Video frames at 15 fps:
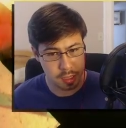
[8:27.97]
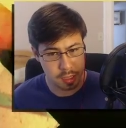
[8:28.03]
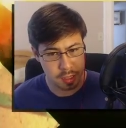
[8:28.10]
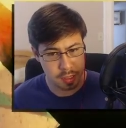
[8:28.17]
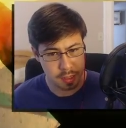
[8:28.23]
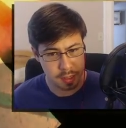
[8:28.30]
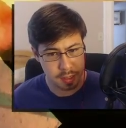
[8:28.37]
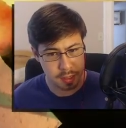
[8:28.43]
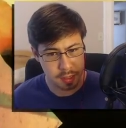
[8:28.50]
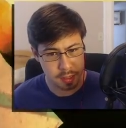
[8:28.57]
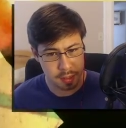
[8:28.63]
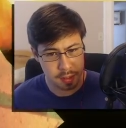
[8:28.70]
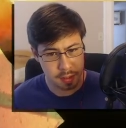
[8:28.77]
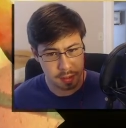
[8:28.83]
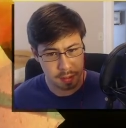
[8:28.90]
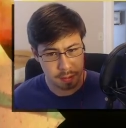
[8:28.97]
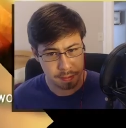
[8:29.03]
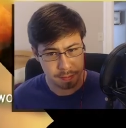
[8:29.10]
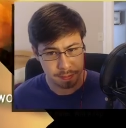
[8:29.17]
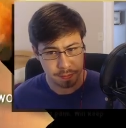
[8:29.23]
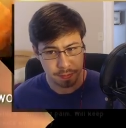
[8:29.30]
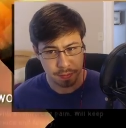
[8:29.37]

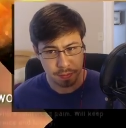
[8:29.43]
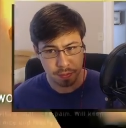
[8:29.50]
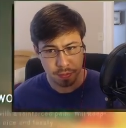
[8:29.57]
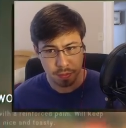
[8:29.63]
Nothing is said.